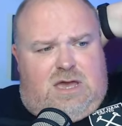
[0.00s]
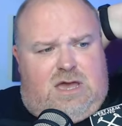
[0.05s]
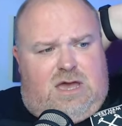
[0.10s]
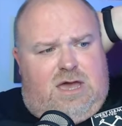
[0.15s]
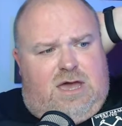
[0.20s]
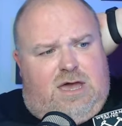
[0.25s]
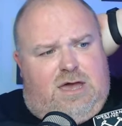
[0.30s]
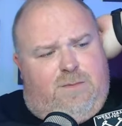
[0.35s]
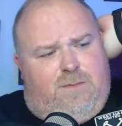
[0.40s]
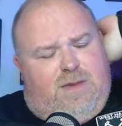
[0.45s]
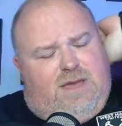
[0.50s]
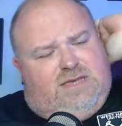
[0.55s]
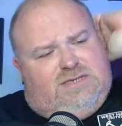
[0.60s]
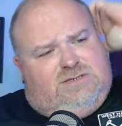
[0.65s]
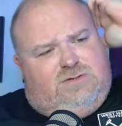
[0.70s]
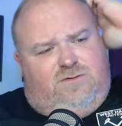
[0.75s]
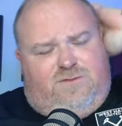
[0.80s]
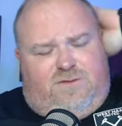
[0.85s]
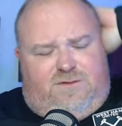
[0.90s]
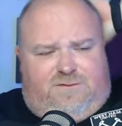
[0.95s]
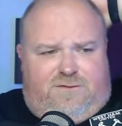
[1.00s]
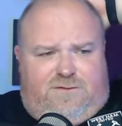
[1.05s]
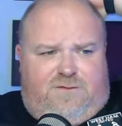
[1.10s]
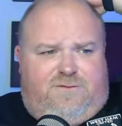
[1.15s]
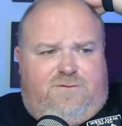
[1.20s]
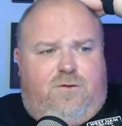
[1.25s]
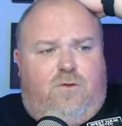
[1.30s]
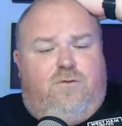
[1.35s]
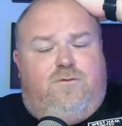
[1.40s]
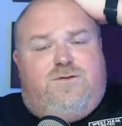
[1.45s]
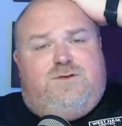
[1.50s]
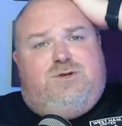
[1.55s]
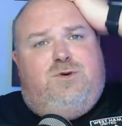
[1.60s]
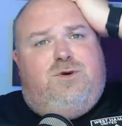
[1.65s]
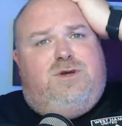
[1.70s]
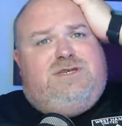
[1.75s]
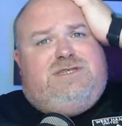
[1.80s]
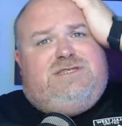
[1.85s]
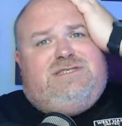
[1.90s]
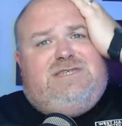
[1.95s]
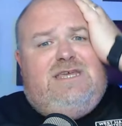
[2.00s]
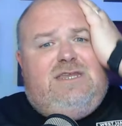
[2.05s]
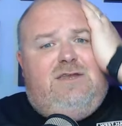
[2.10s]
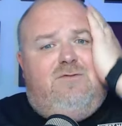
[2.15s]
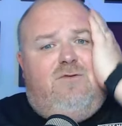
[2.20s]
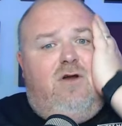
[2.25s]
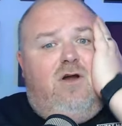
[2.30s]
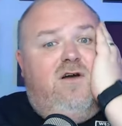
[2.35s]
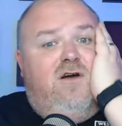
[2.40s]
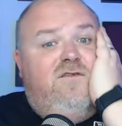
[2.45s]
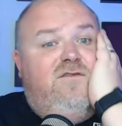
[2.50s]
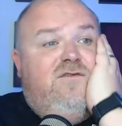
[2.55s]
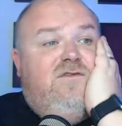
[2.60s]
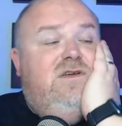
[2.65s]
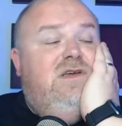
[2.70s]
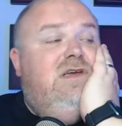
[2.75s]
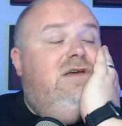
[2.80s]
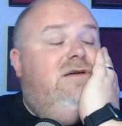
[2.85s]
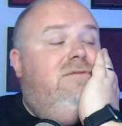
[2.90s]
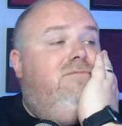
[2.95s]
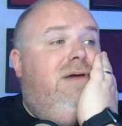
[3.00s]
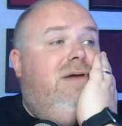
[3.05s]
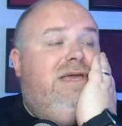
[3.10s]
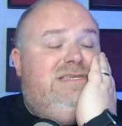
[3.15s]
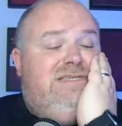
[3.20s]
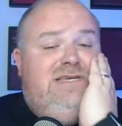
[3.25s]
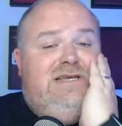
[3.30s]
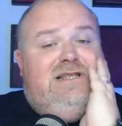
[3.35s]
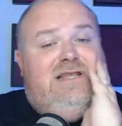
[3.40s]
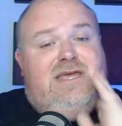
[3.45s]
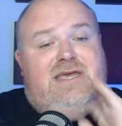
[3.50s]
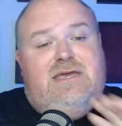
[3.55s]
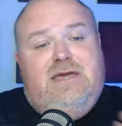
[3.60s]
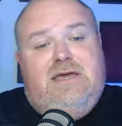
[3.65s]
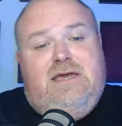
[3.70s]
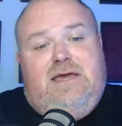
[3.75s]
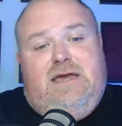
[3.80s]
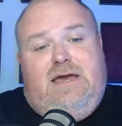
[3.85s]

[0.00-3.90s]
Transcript: um, as sort of the, the fourth choice centre half, basically.